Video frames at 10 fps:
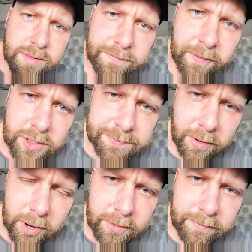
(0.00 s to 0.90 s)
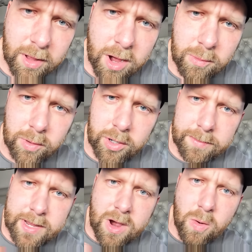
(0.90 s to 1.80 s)
The first part of the vlog, we're gonna
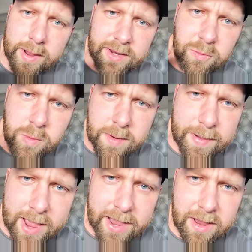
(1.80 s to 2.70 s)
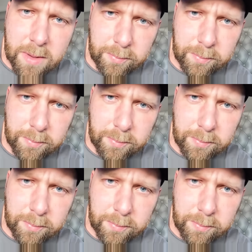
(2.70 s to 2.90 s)
be going into Winnipeg.